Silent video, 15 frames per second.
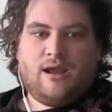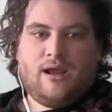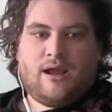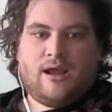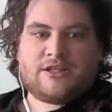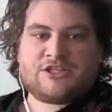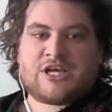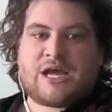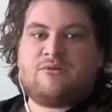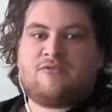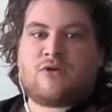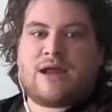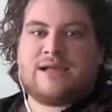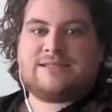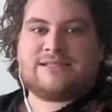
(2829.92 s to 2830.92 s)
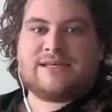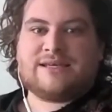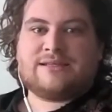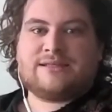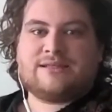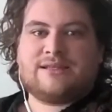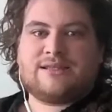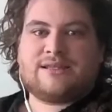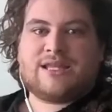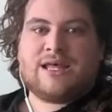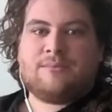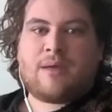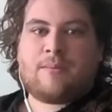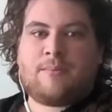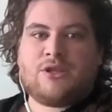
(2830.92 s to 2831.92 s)
At the time of writing, there
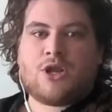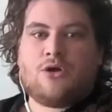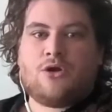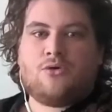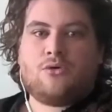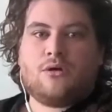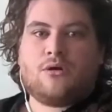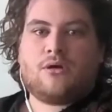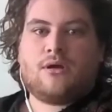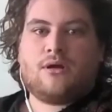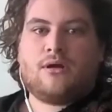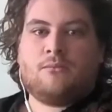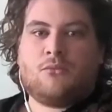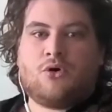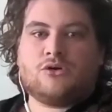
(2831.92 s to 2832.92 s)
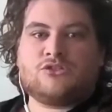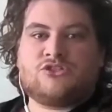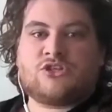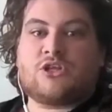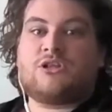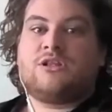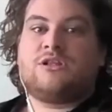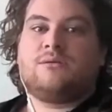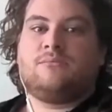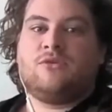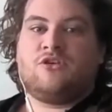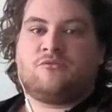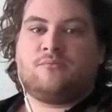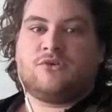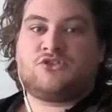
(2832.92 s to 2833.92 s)
may be no more subtle
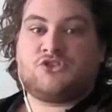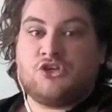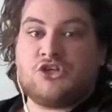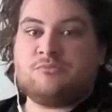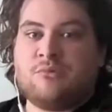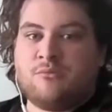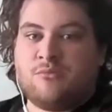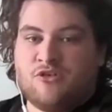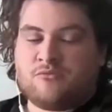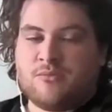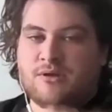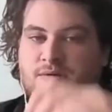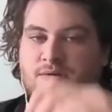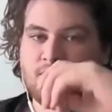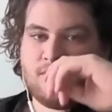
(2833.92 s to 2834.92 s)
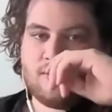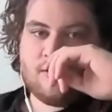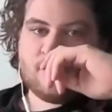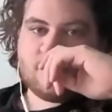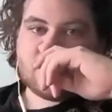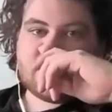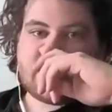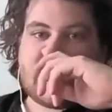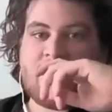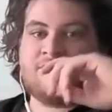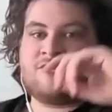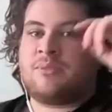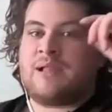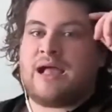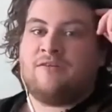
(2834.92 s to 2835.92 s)
move, suitable movement than that of, the
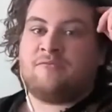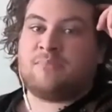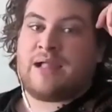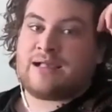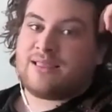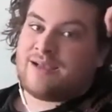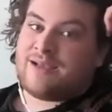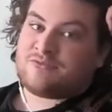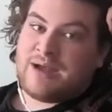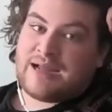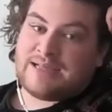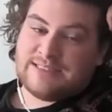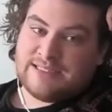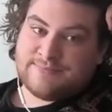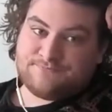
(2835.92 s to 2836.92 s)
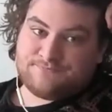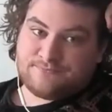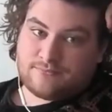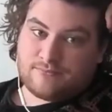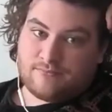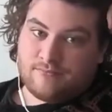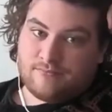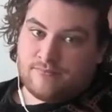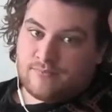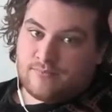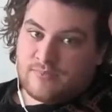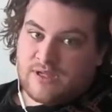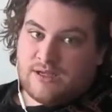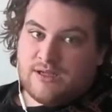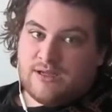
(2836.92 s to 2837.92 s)
Black, of Black Lives Matter
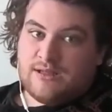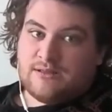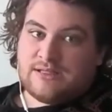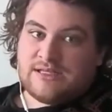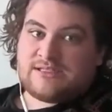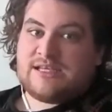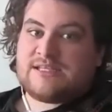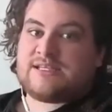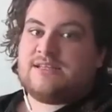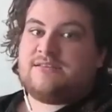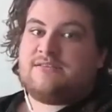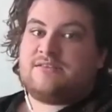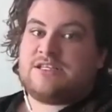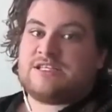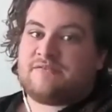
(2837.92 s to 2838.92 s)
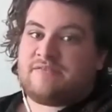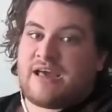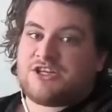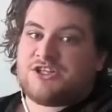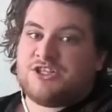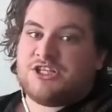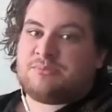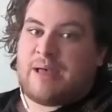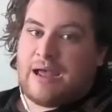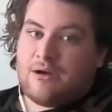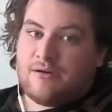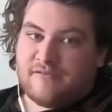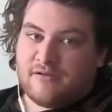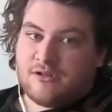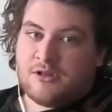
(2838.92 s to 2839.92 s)
this dis- disaffection is
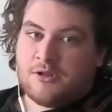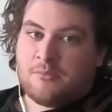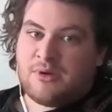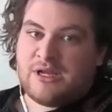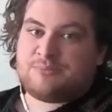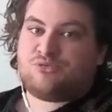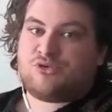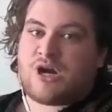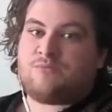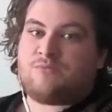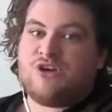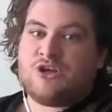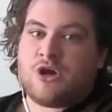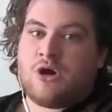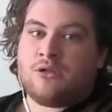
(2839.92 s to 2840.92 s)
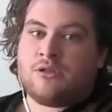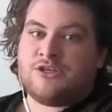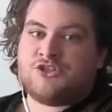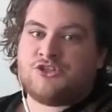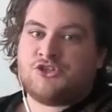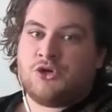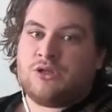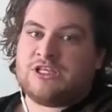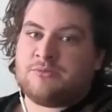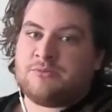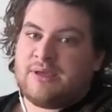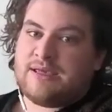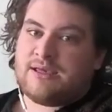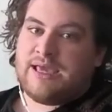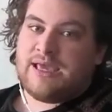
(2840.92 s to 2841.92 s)
powerful, but its primary goal is surely to
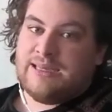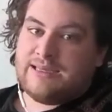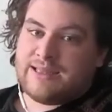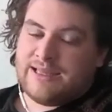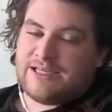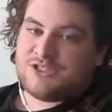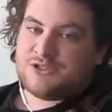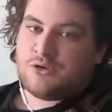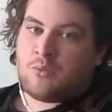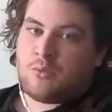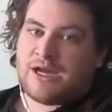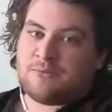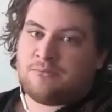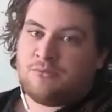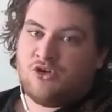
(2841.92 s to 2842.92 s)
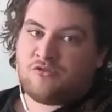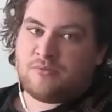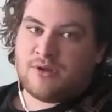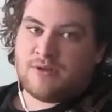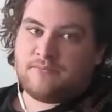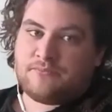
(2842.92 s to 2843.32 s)
be kindling to a wider movement.